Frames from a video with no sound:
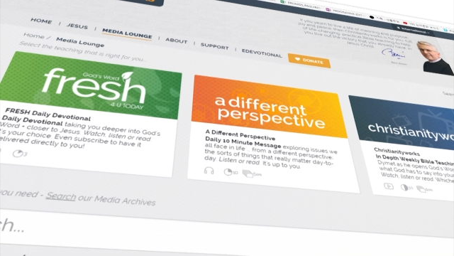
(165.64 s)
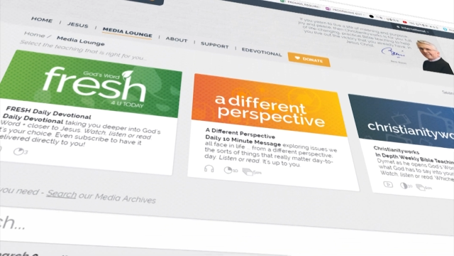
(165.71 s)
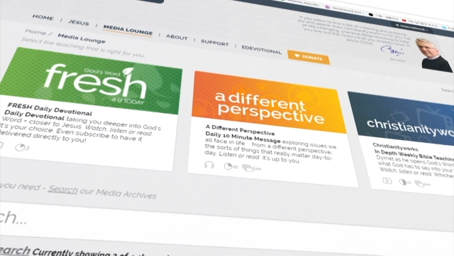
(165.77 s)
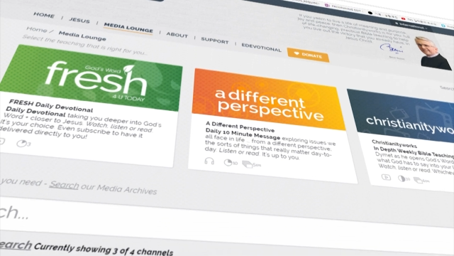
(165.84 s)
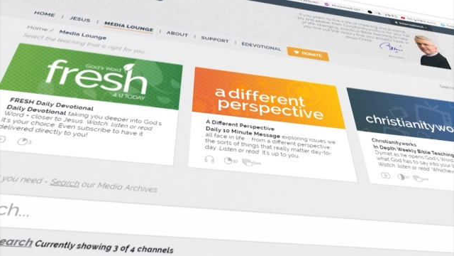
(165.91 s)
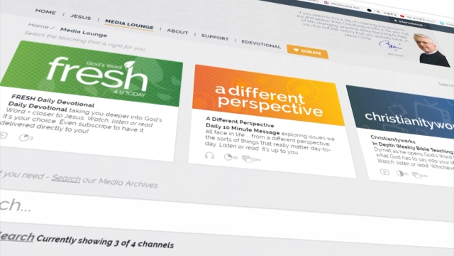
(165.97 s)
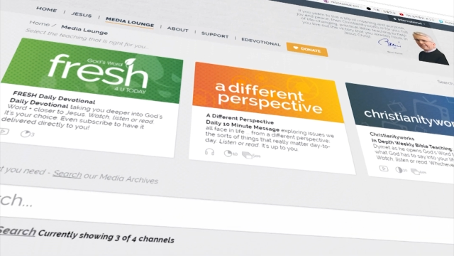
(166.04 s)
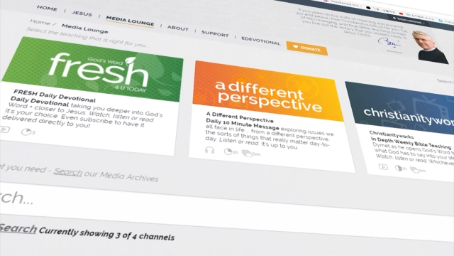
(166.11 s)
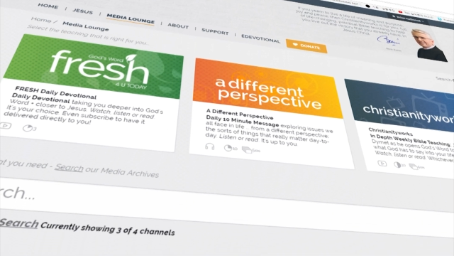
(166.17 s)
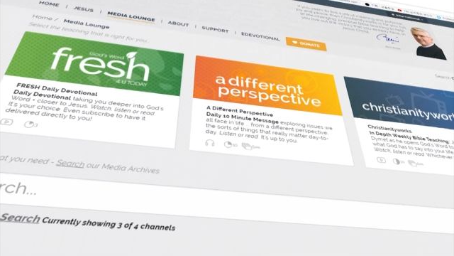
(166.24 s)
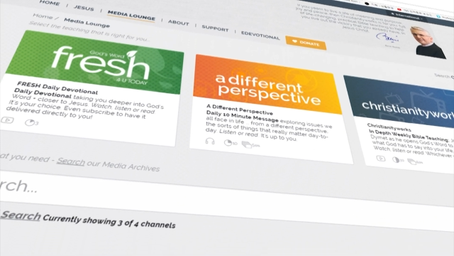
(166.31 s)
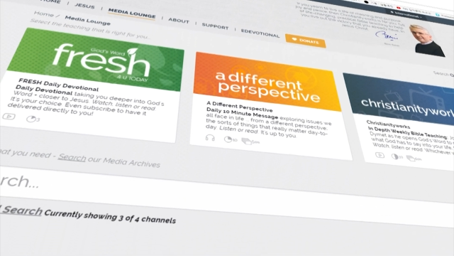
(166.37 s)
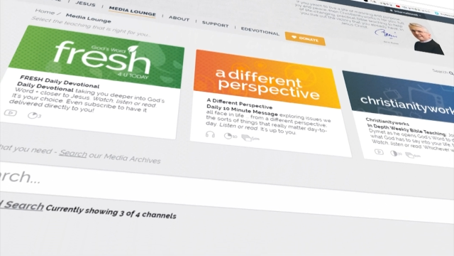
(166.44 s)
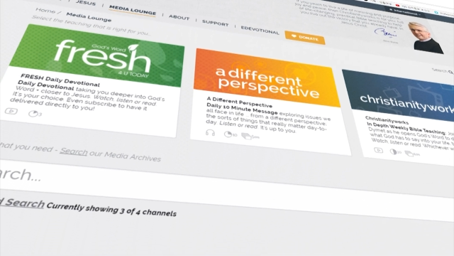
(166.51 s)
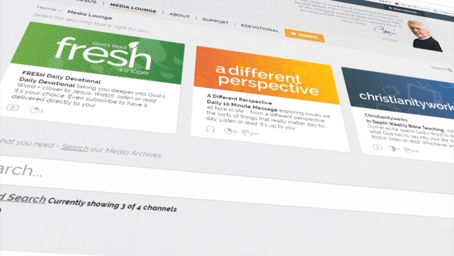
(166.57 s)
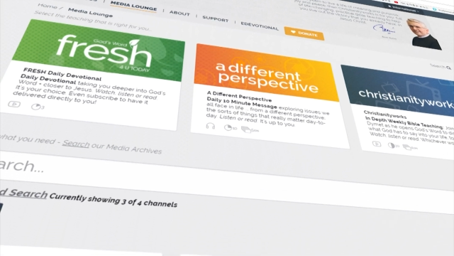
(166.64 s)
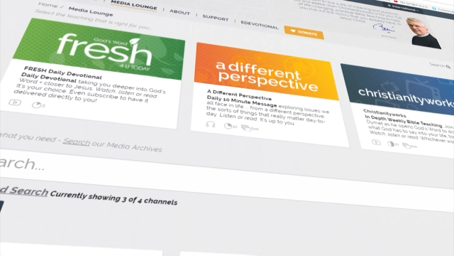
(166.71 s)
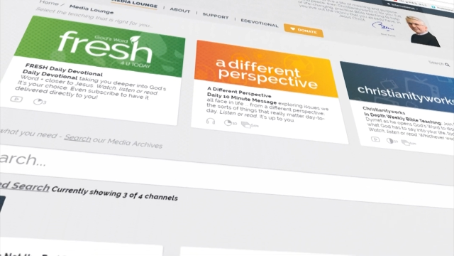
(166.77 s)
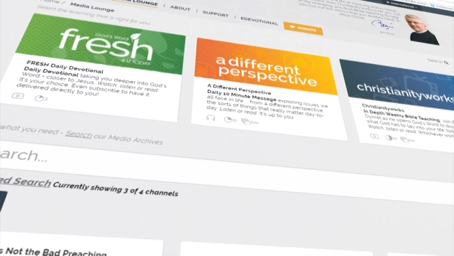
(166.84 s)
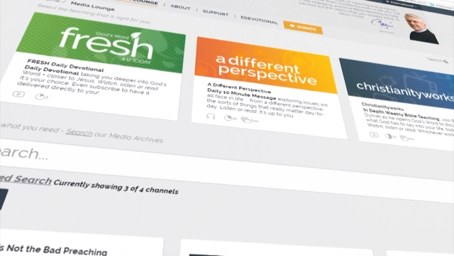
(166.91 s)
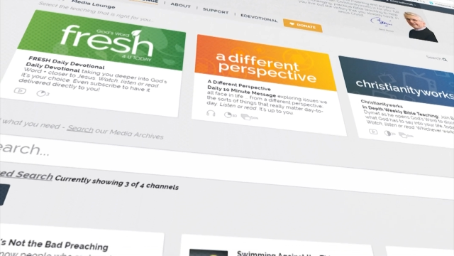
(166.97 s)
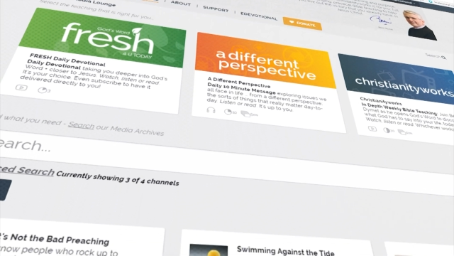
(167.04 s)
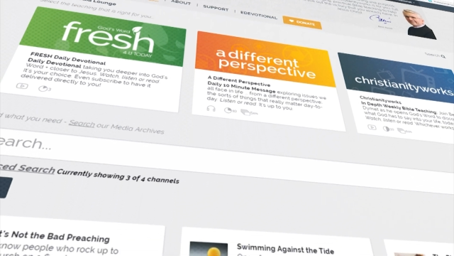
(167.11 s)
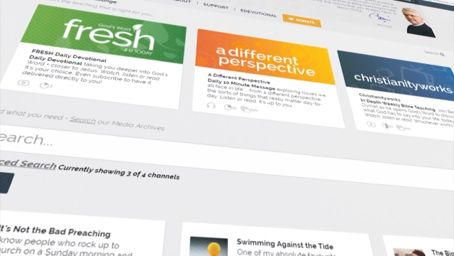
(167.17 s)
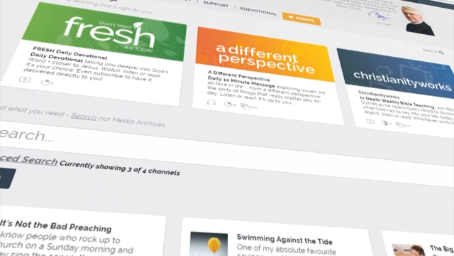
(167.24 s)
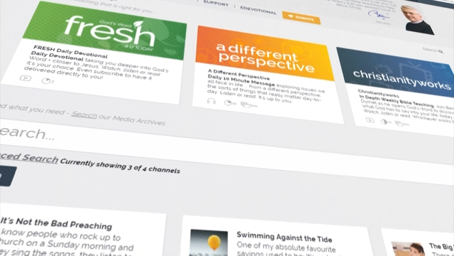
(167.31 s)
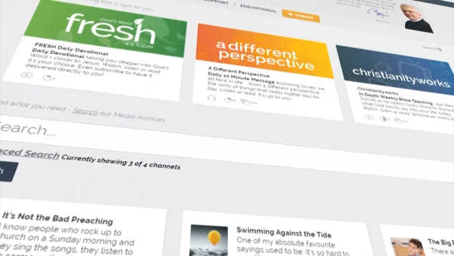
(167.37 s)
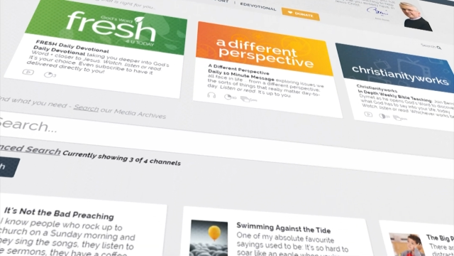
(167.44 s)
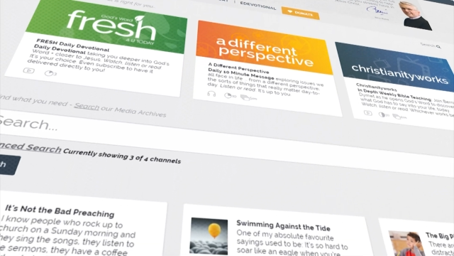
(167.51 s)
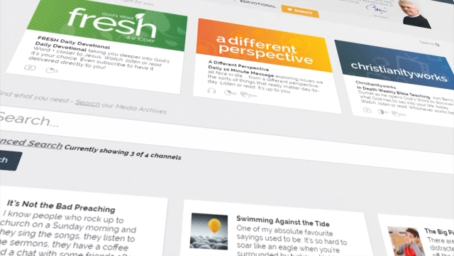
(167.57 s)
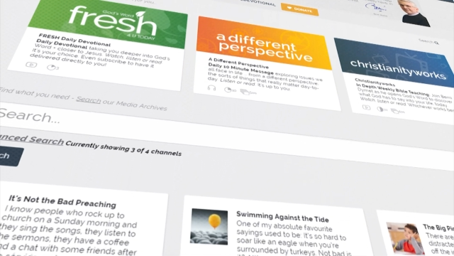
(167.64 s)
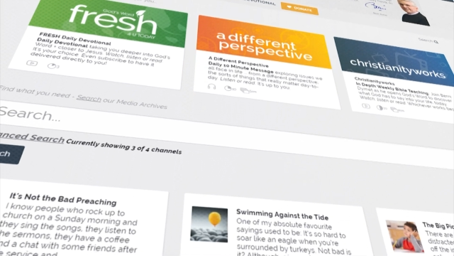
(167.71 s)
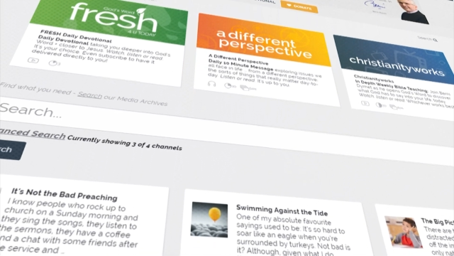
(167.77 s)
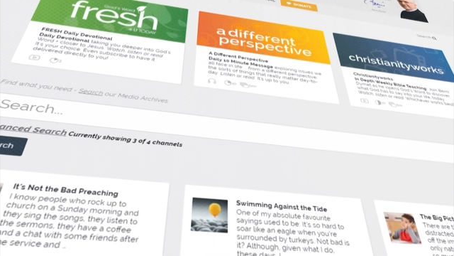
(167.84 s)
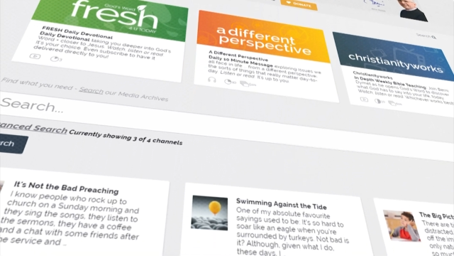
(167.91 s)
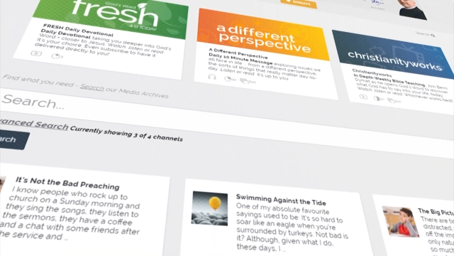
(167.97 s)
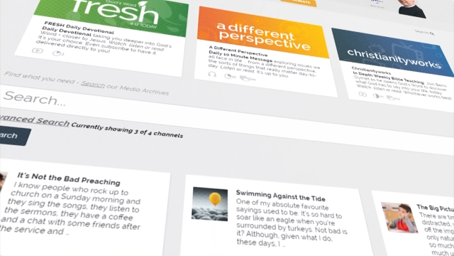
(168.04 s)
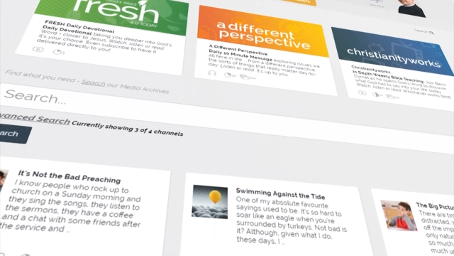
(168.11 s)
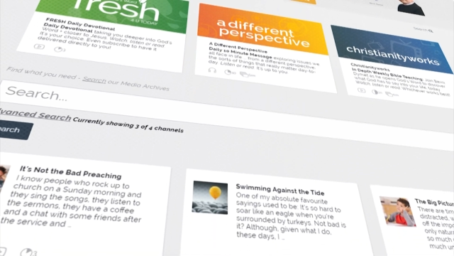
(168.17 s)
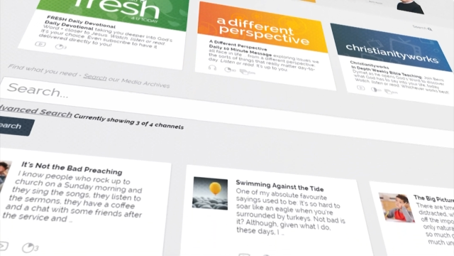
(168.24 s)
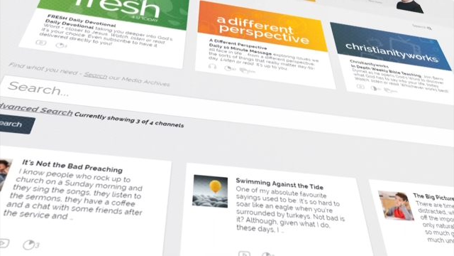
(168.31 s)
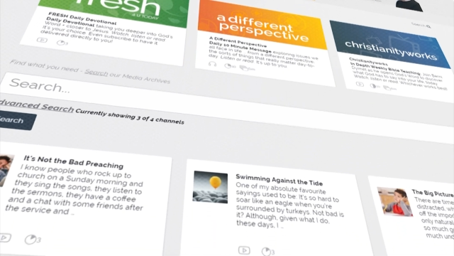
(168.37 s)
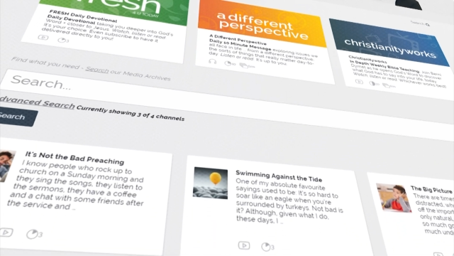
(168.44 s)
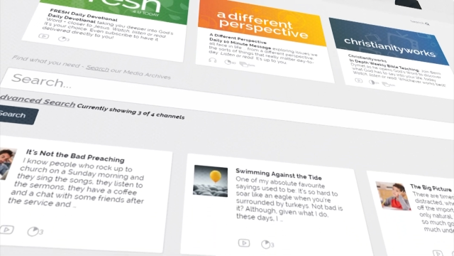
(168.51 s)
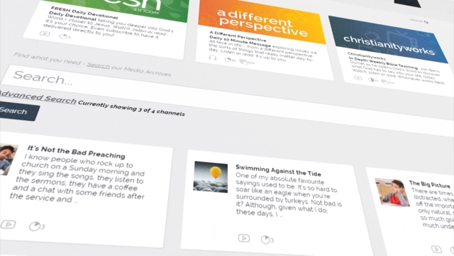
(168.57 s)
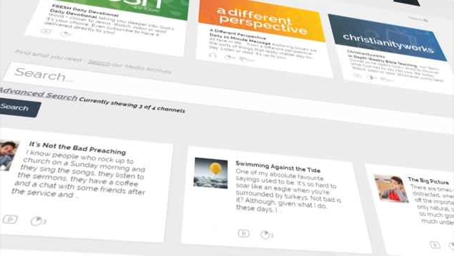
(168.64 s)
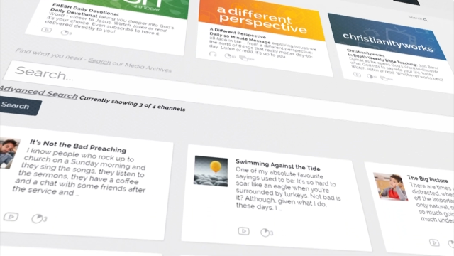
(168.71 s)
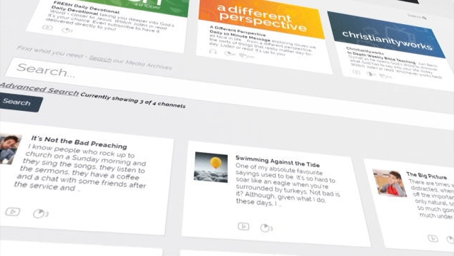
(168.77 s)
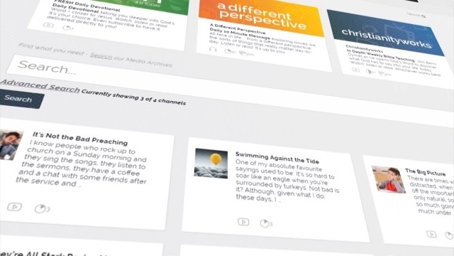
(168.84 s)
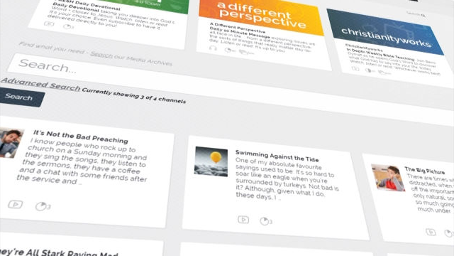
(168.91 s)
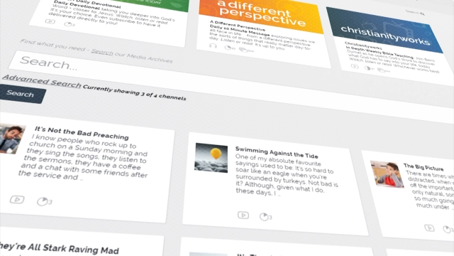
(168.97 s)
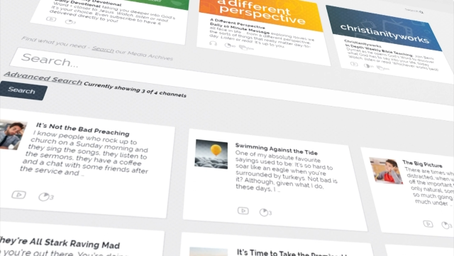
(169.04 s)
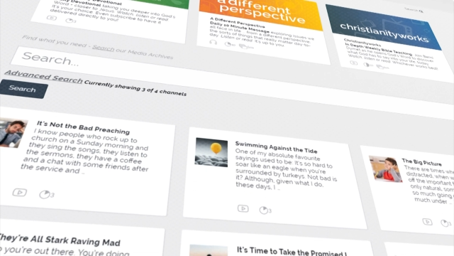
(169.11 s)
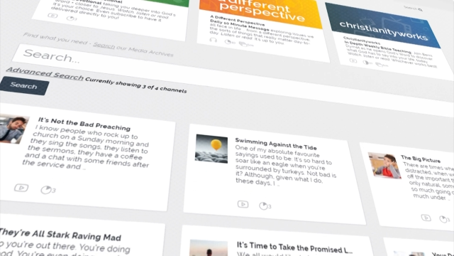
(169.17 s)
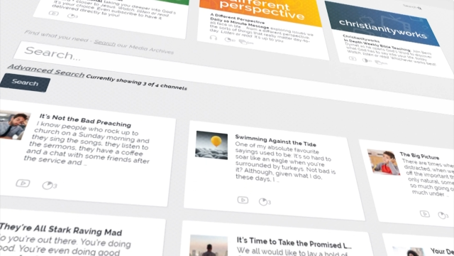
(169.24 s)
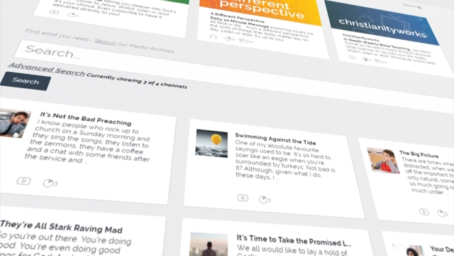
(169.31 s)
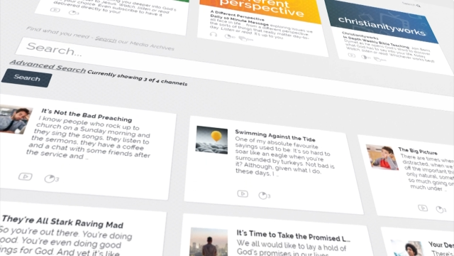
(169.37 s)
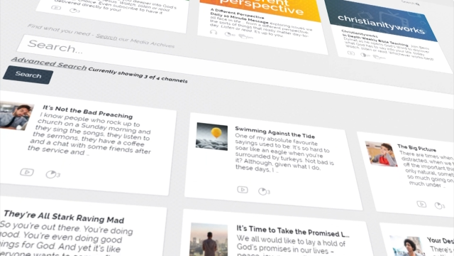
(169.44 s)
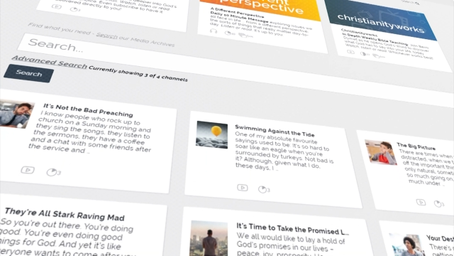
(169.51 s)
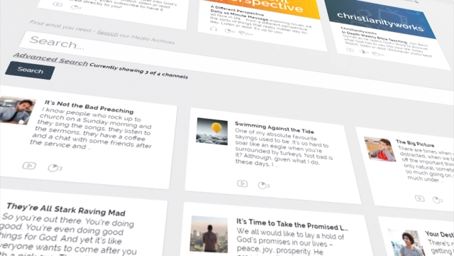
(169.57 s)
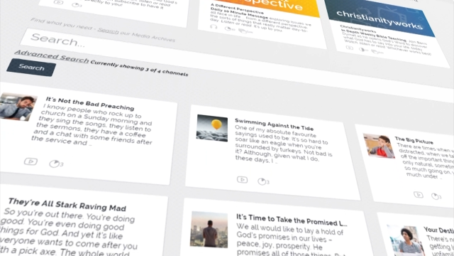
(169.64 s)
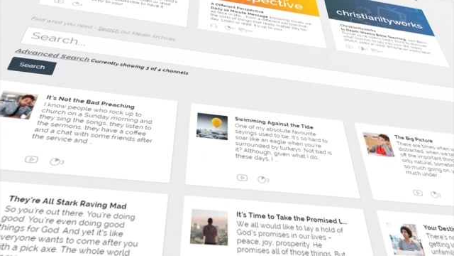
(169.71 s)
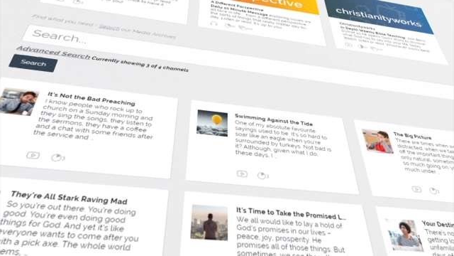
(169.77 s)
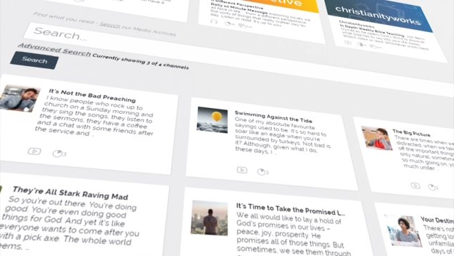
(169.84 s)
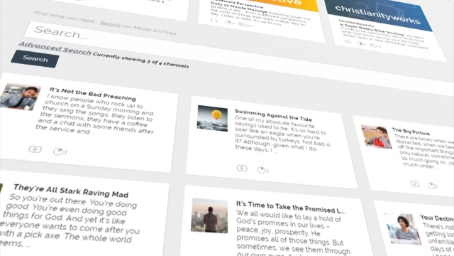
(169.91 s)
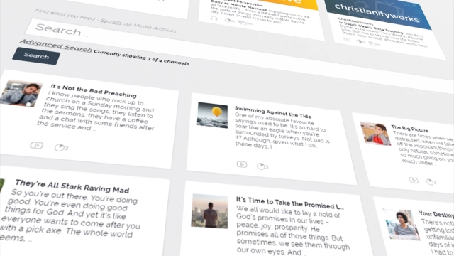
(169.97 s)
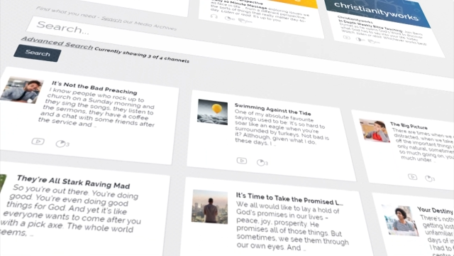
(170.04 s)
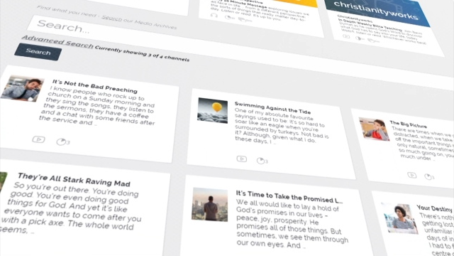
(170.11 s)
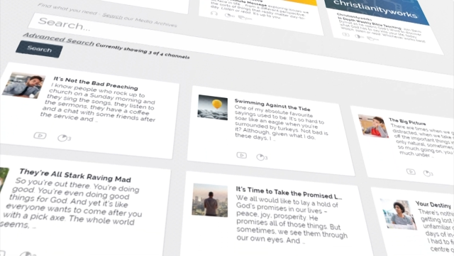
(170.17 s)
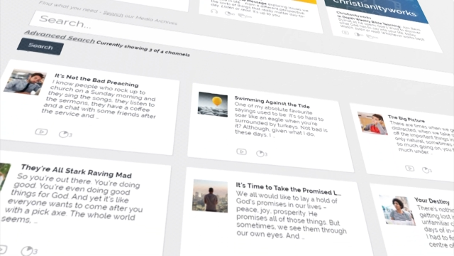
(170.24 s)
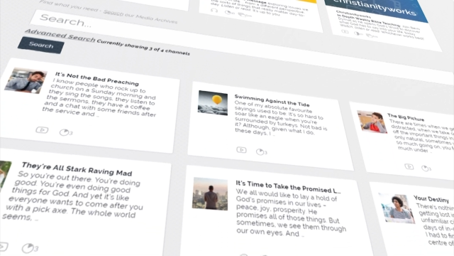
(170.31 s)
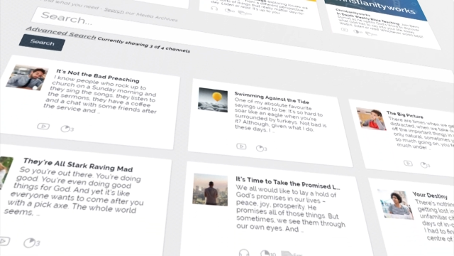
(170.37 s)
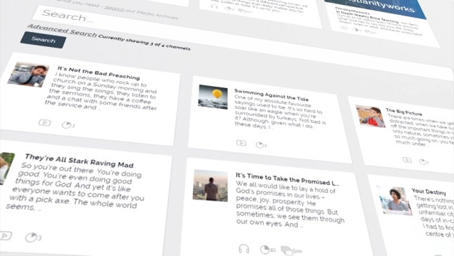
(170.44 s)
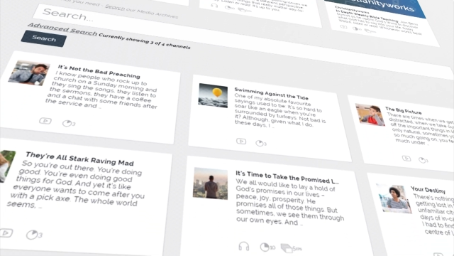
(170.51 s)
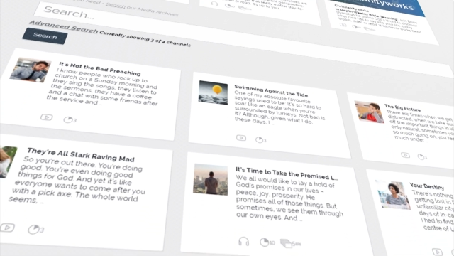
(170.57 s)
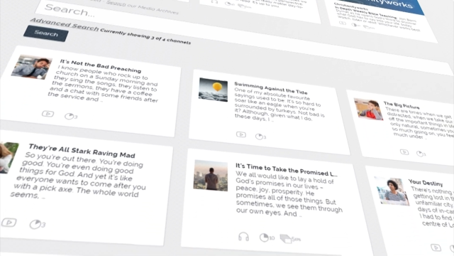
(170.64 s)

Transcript: No face is visible, so there are no lips to read.